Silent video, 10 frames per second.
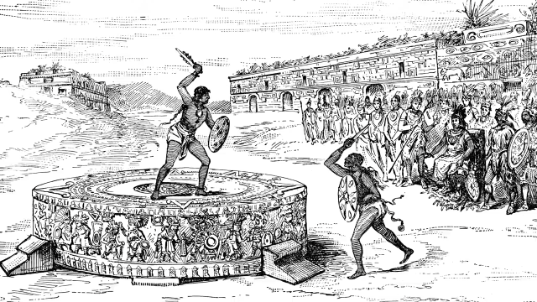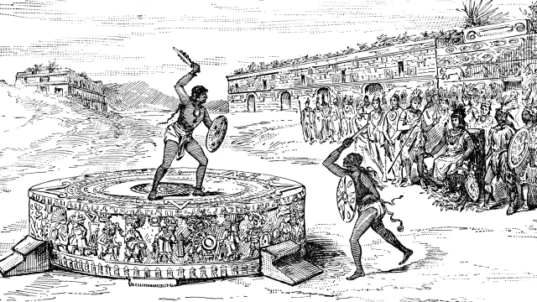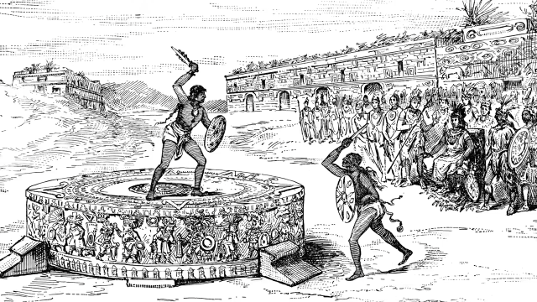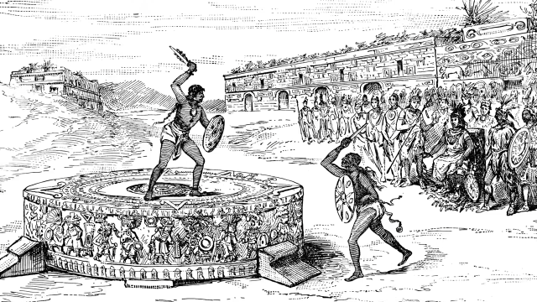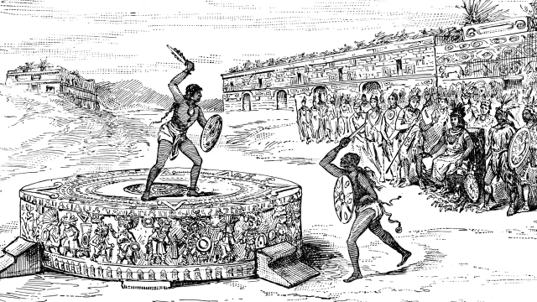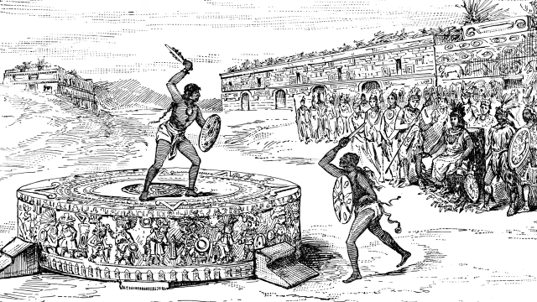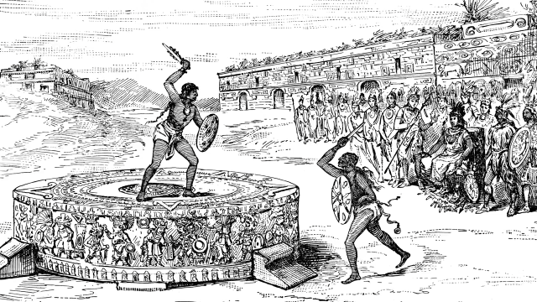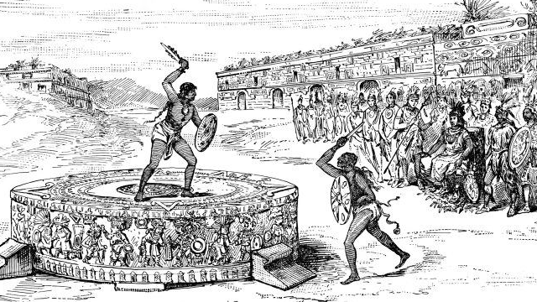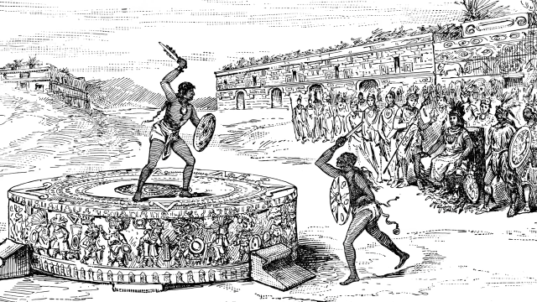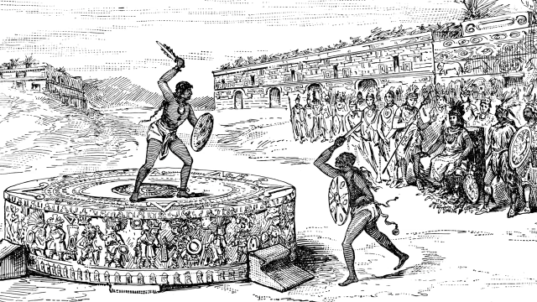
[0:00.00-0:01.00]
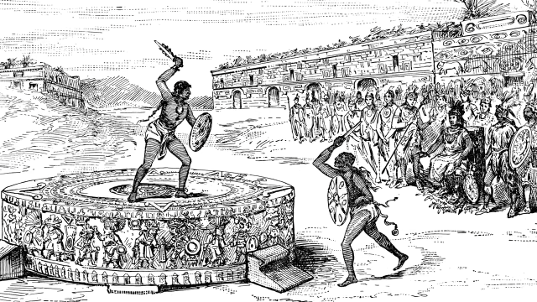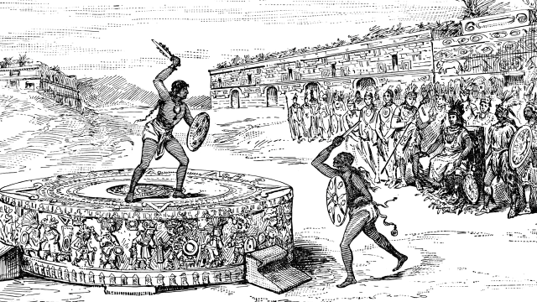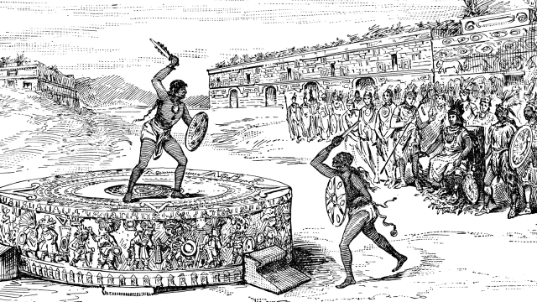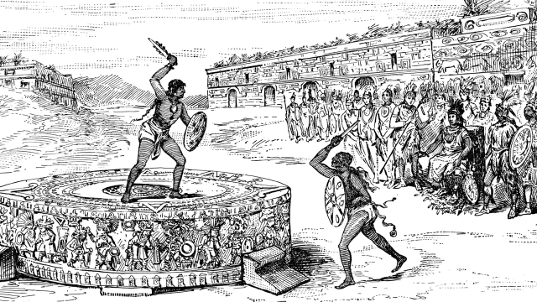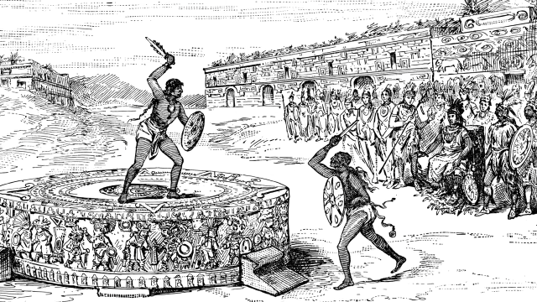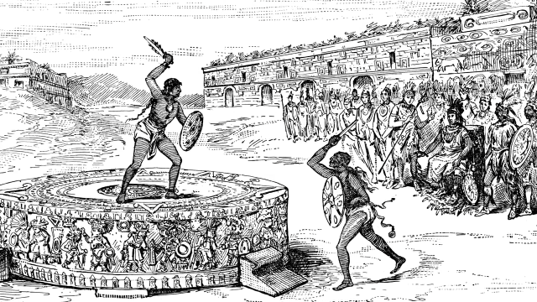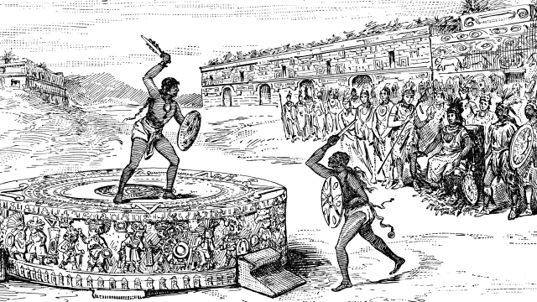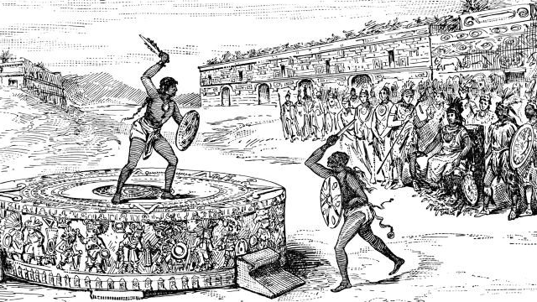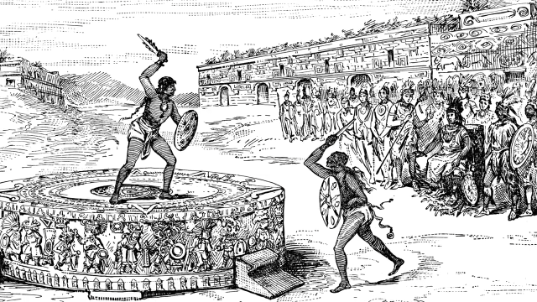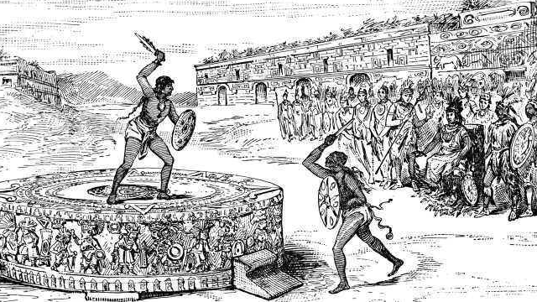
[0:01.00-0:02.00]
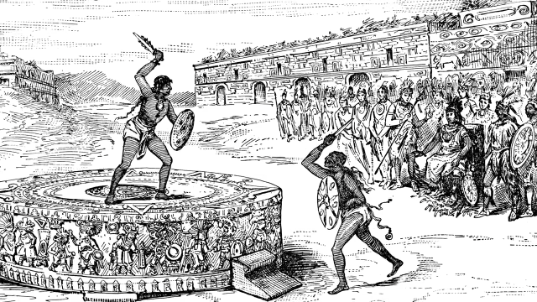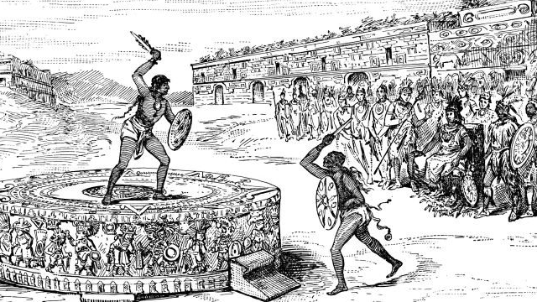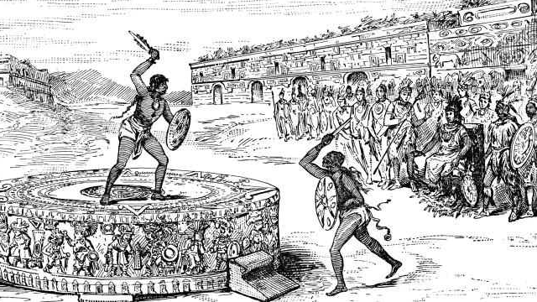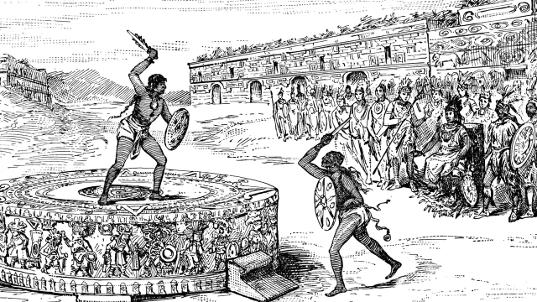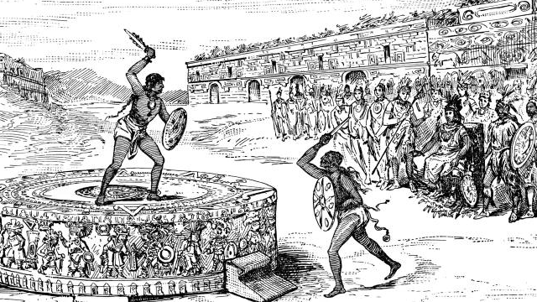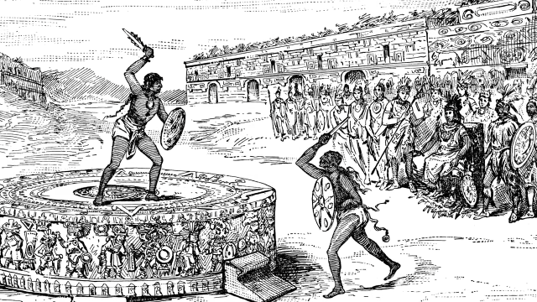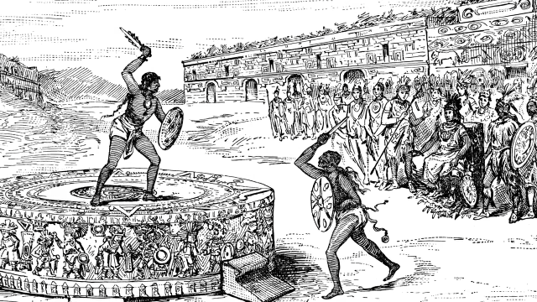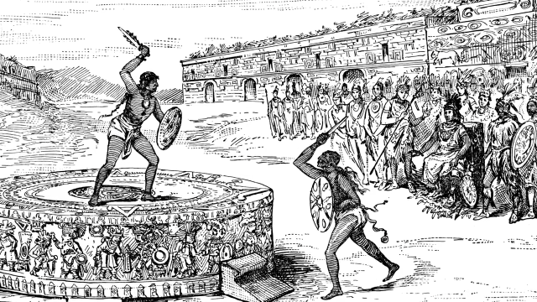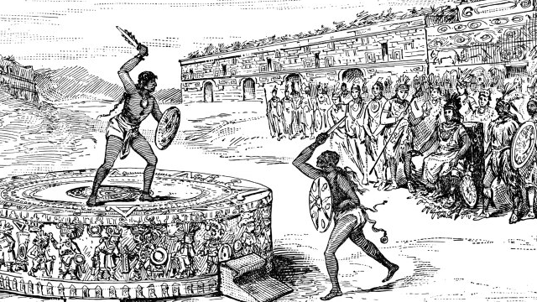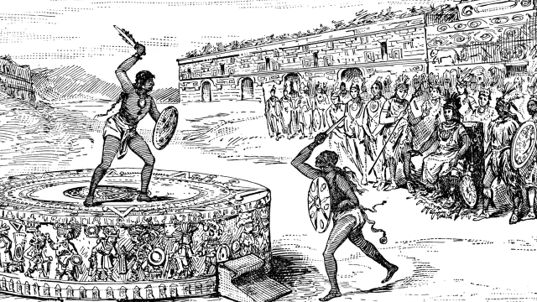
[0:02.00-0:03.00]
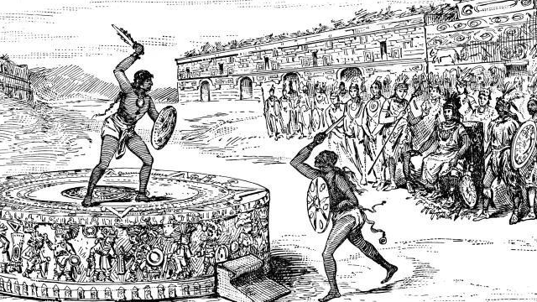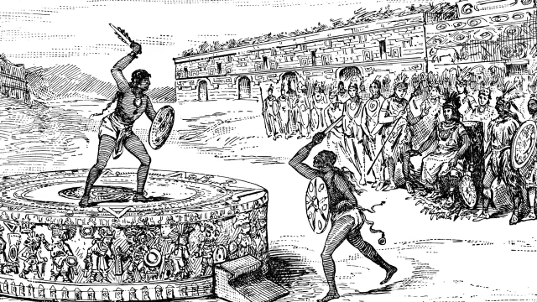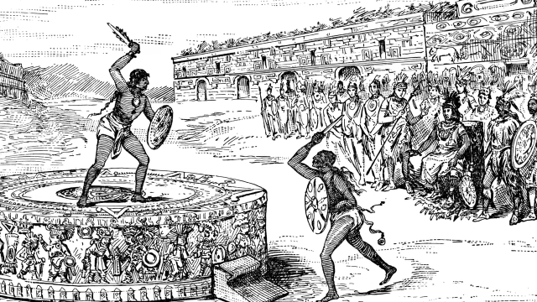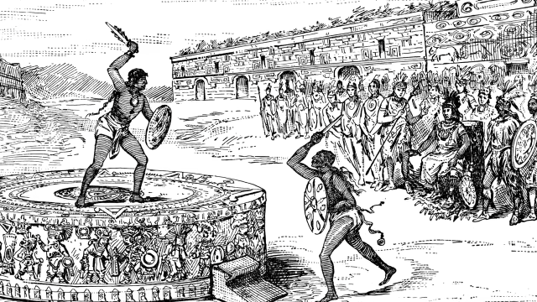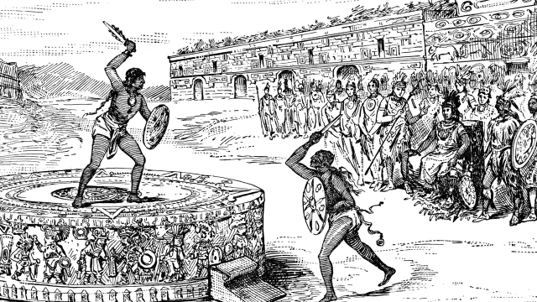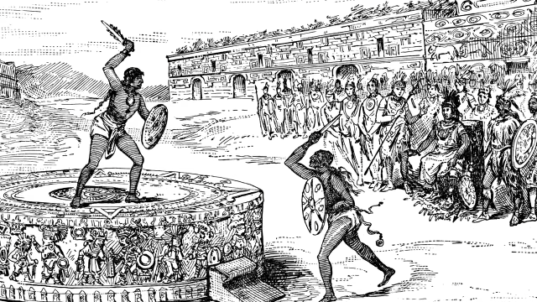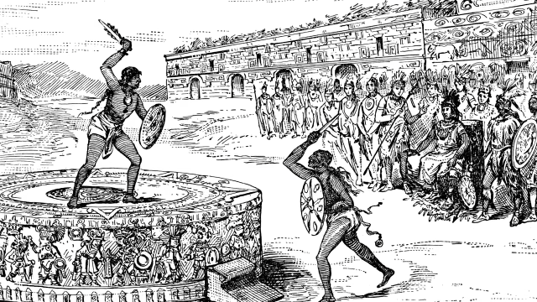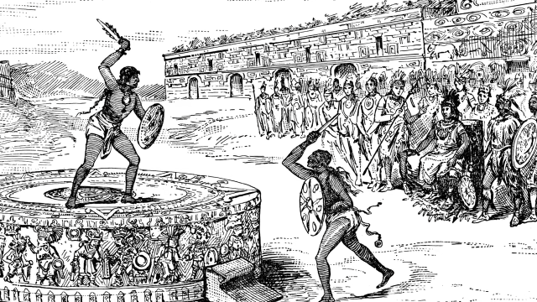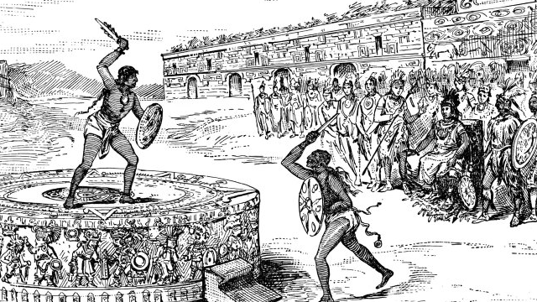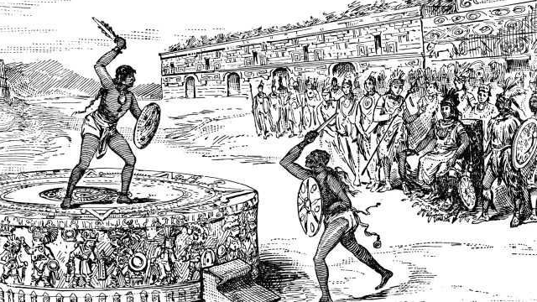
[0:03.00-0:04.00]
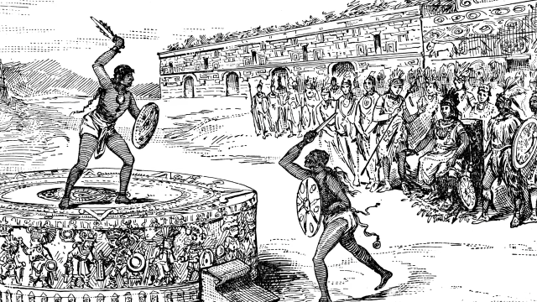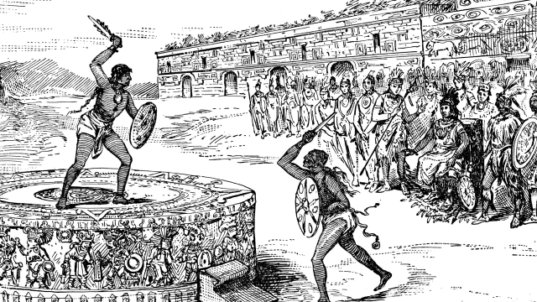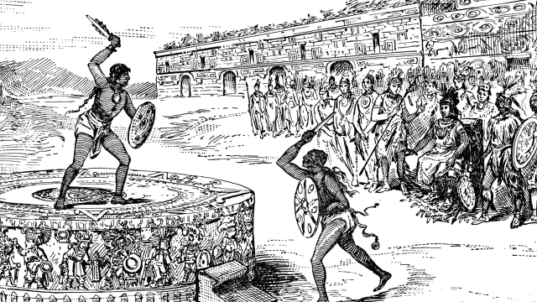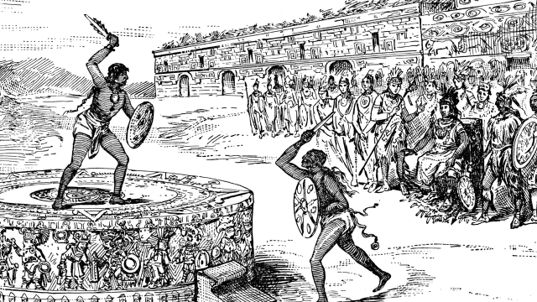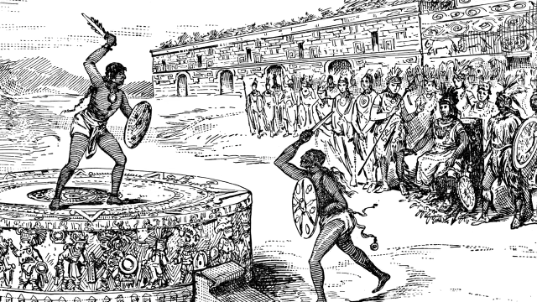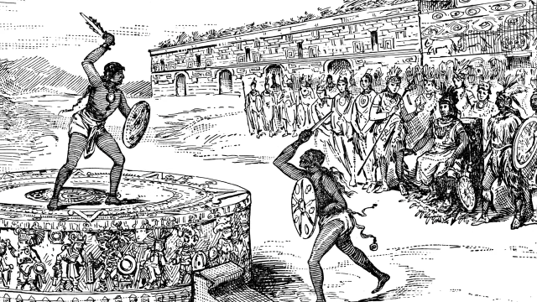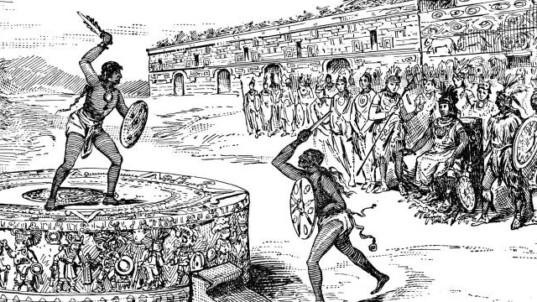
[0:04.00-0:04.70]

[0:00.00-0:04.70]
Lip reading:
(no speaker visible)